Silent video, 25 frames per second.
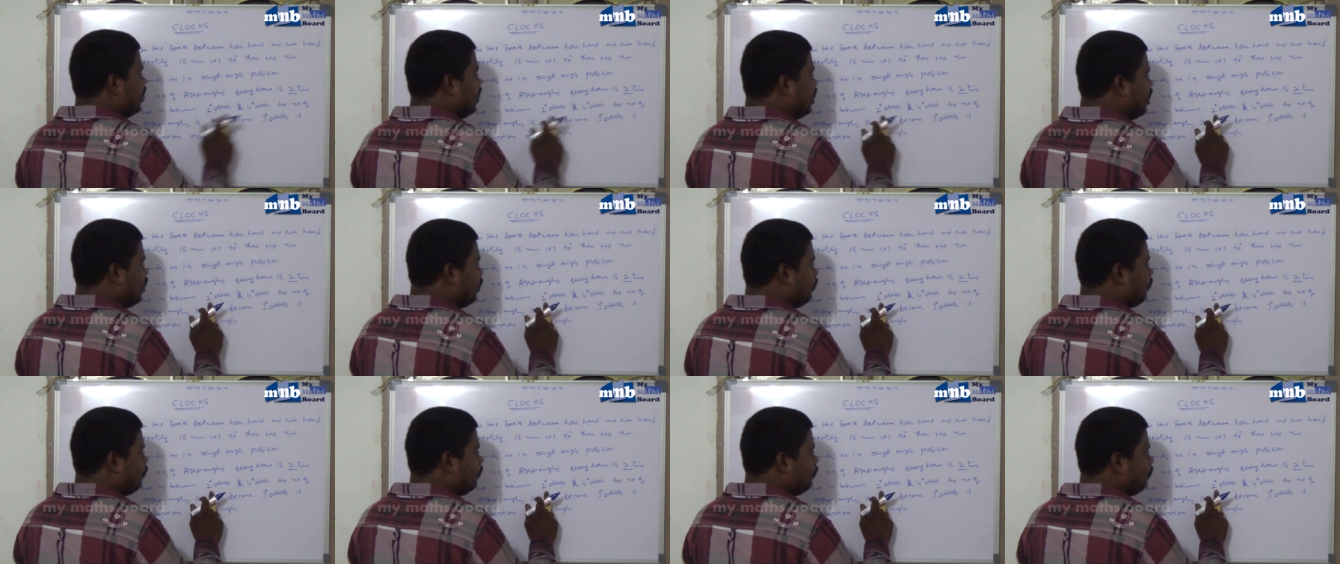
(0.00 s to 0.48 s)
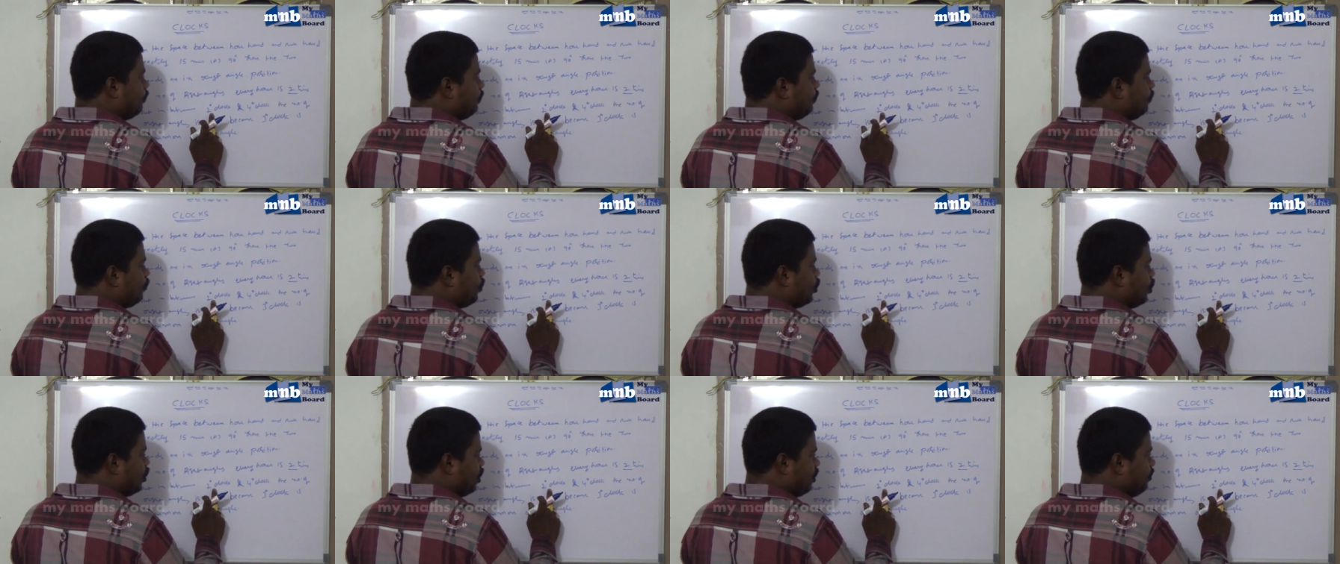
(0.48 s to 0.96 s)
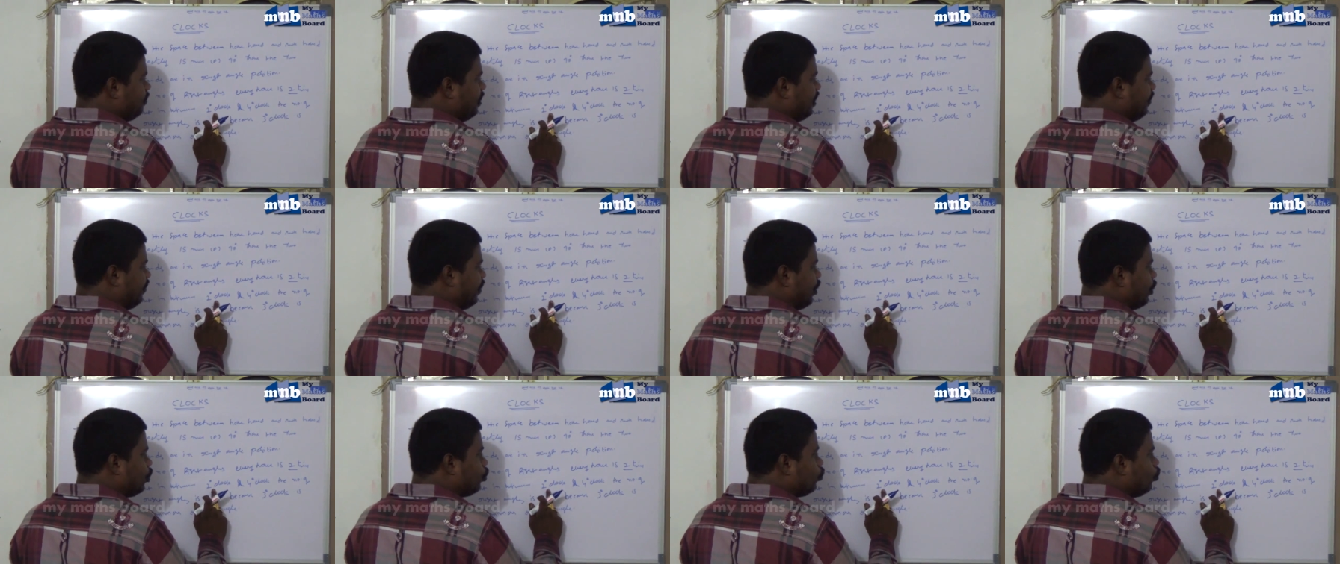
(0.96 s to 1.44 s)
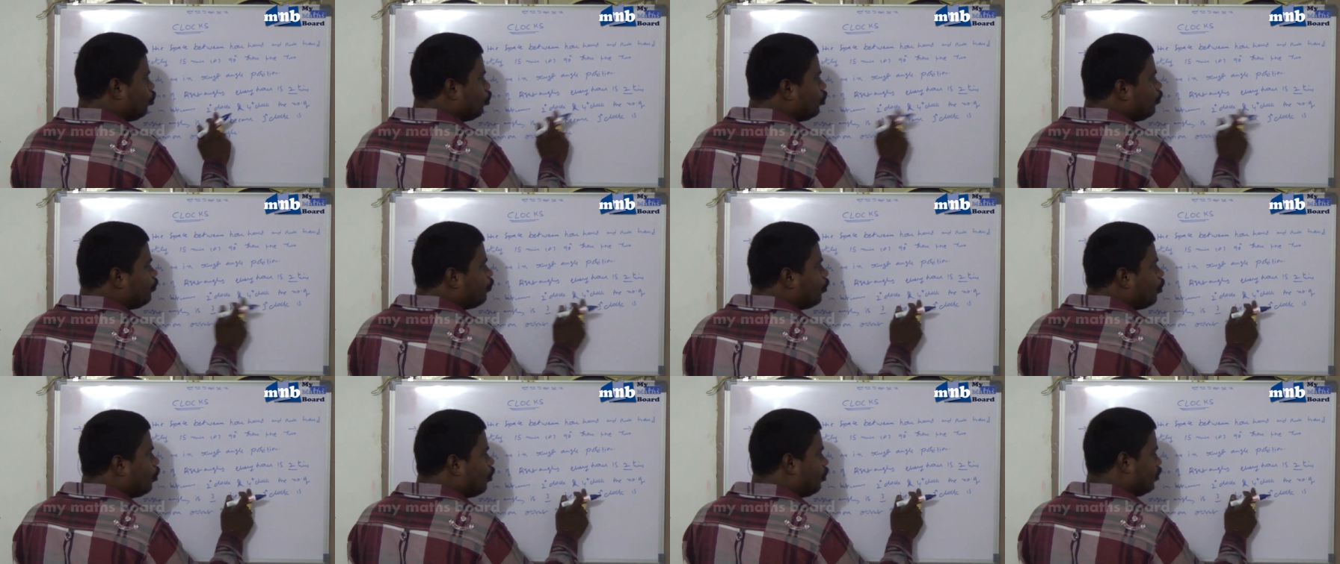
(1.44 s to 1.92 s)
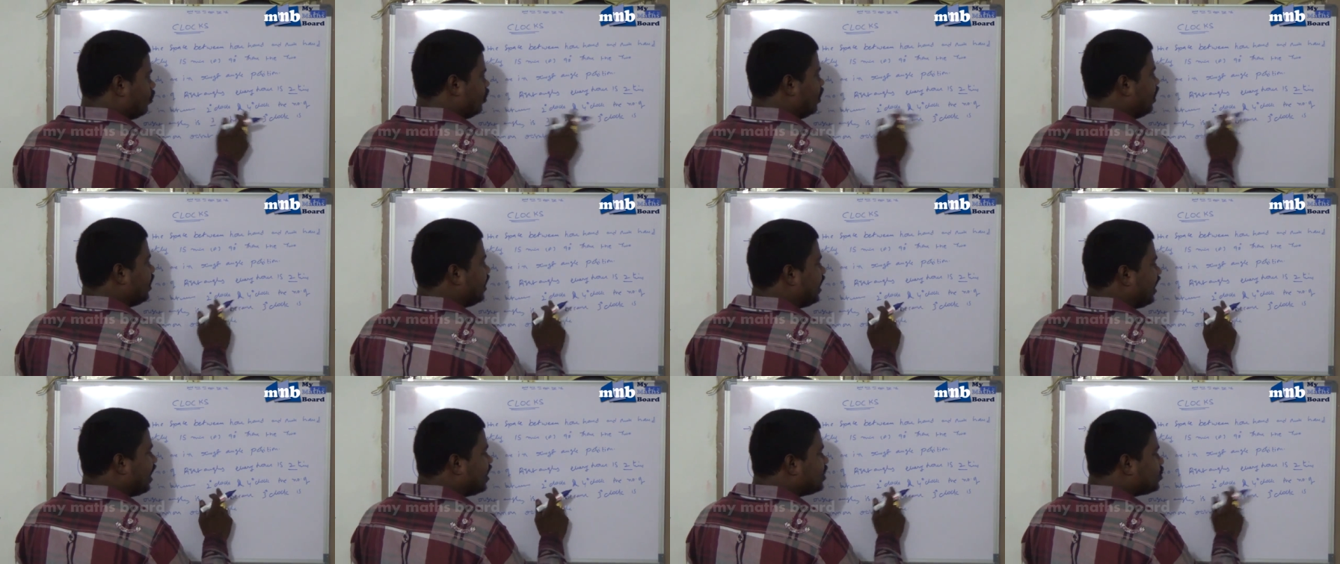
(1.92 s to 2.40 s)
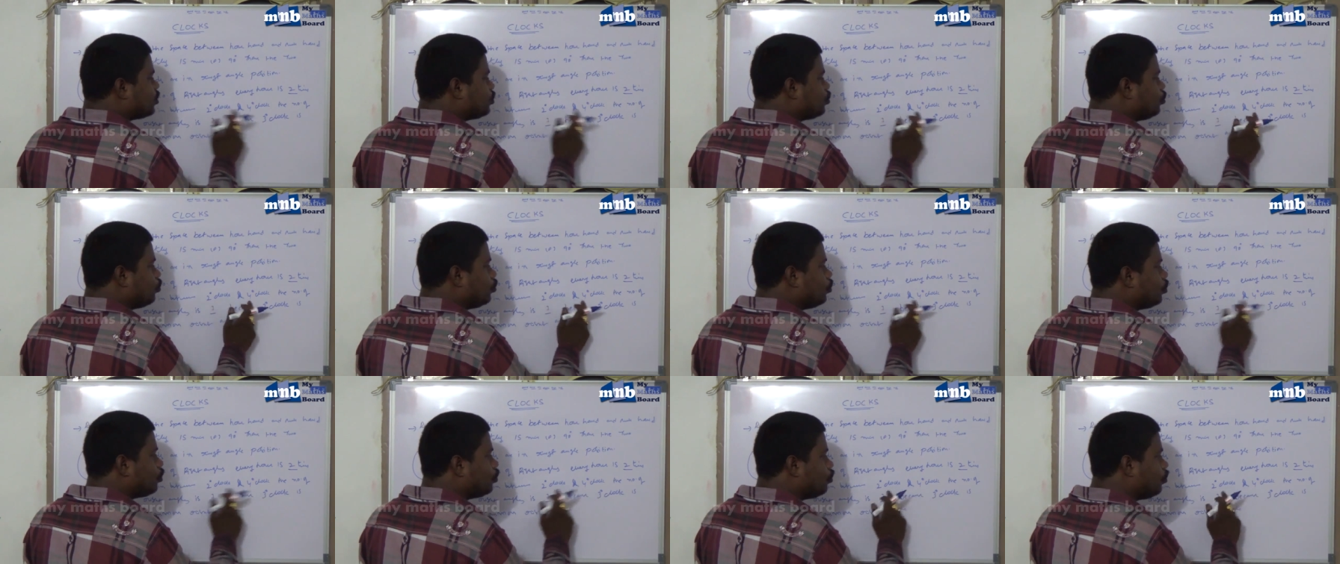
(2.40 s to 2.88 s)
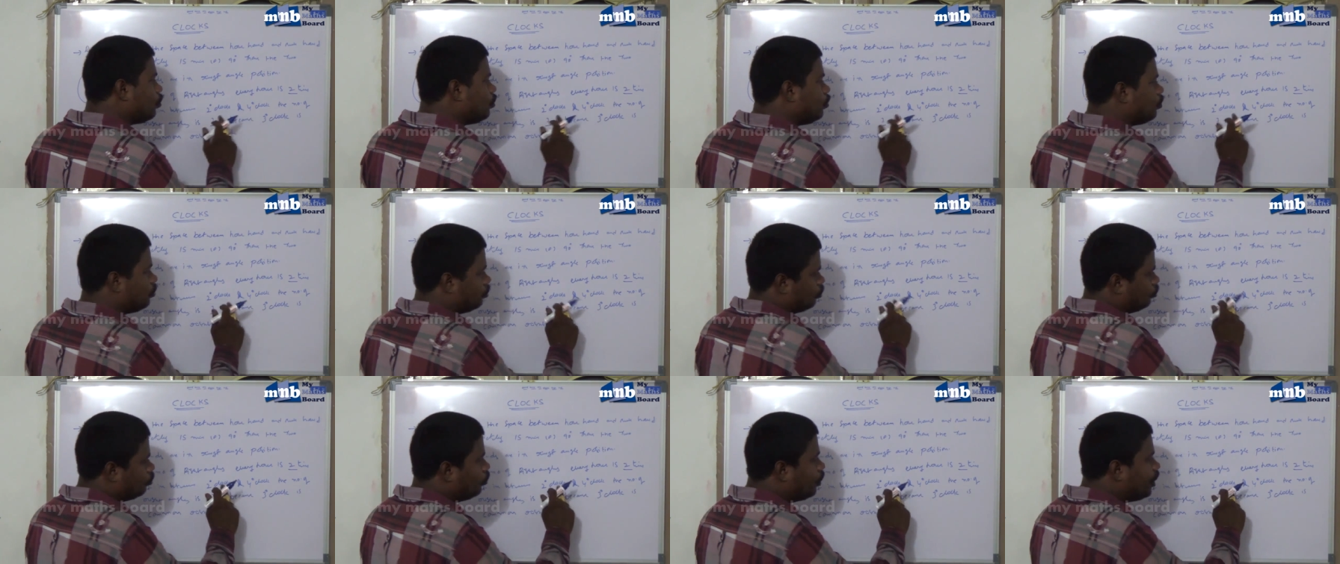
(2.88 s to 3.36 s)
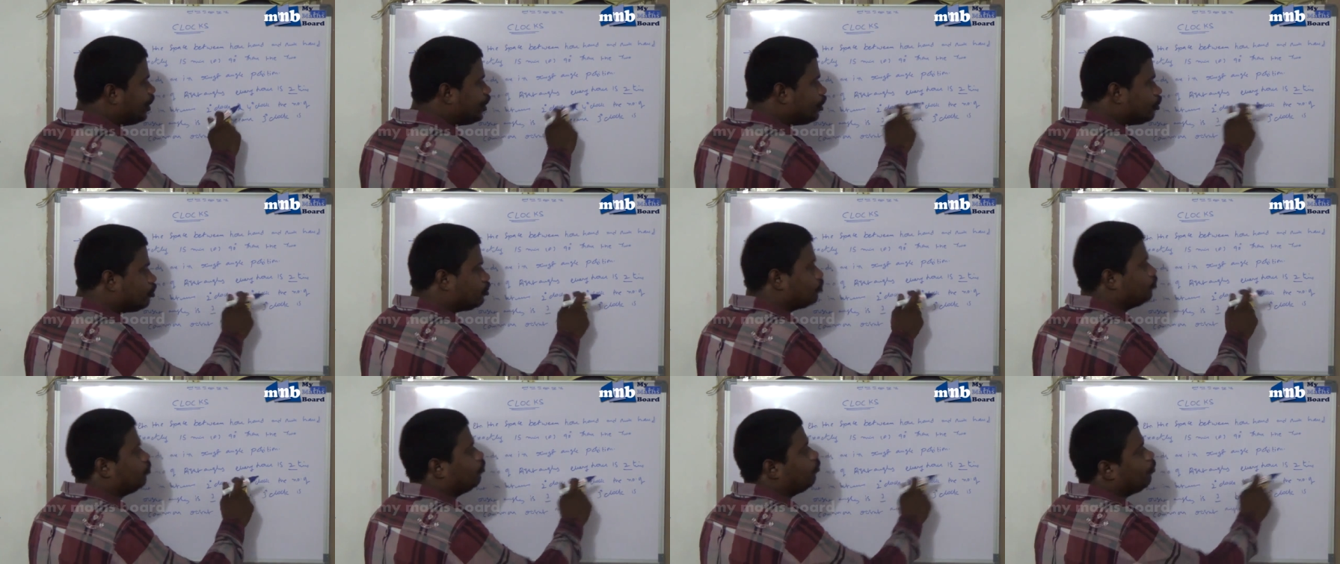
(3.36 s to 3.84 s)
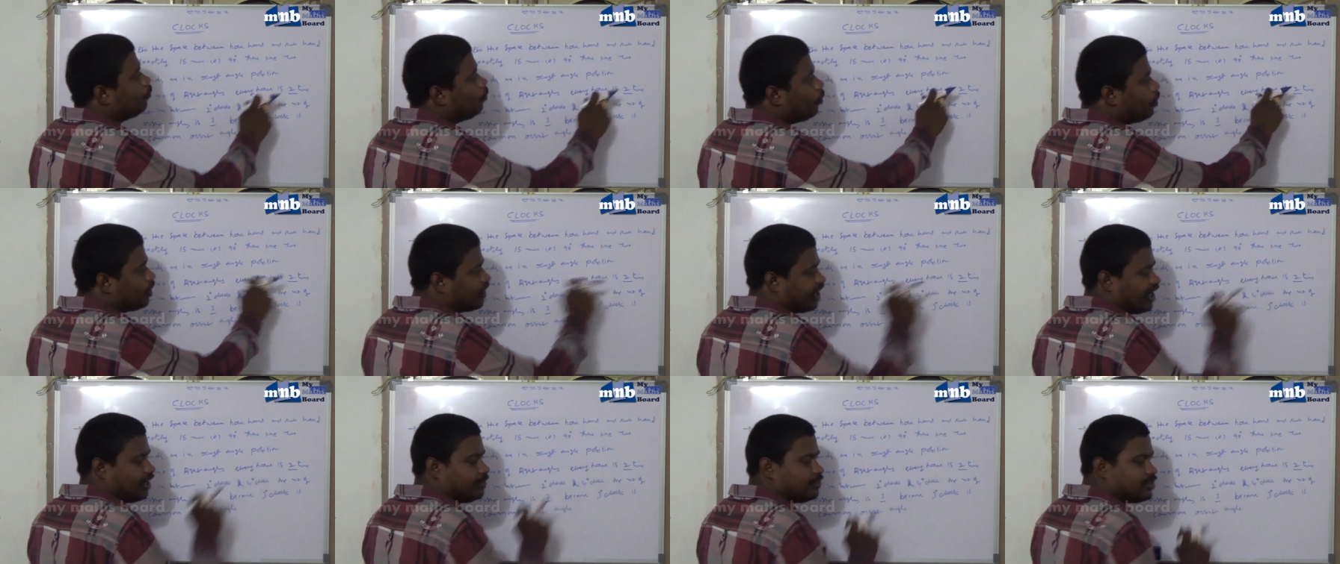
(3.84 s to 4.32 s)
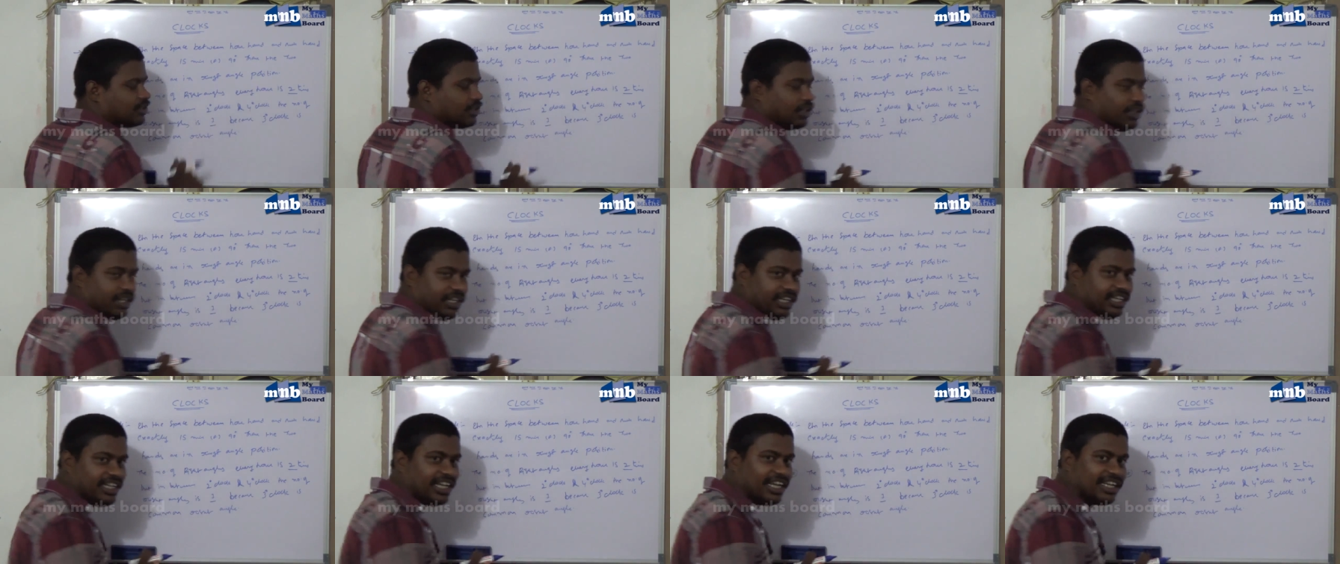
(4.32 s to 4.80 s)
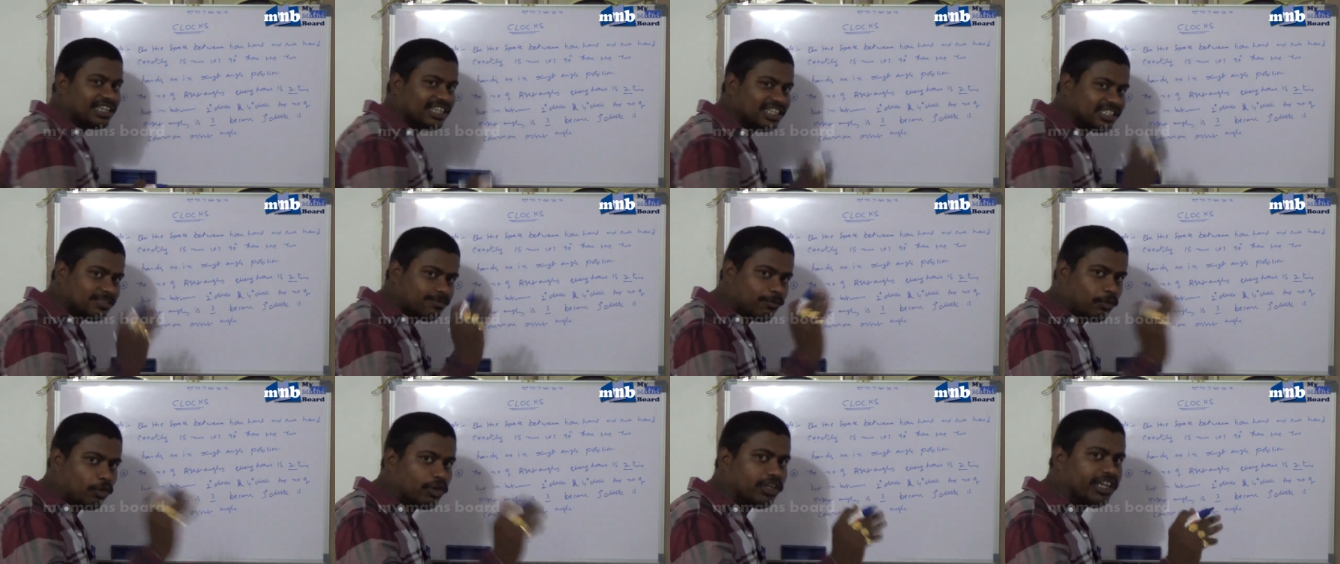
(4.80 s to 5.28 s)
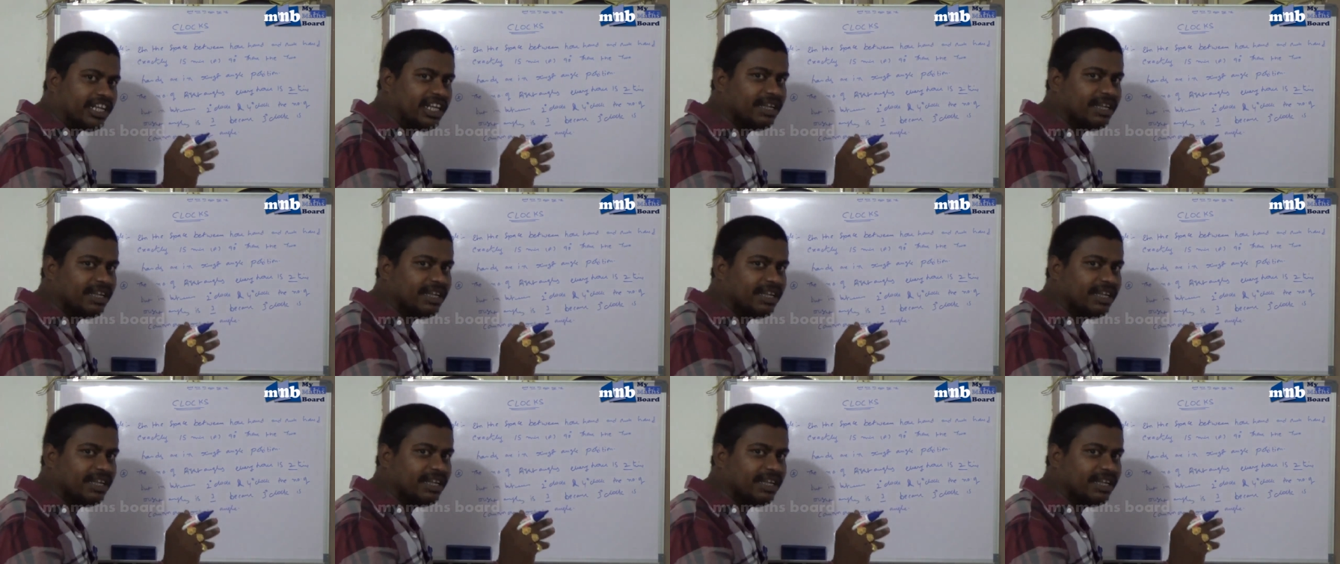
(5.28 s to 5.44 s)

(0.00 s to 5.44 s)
In, in between 2 to 4, it has 2 to 2 into 2, 4 times. It occurs 4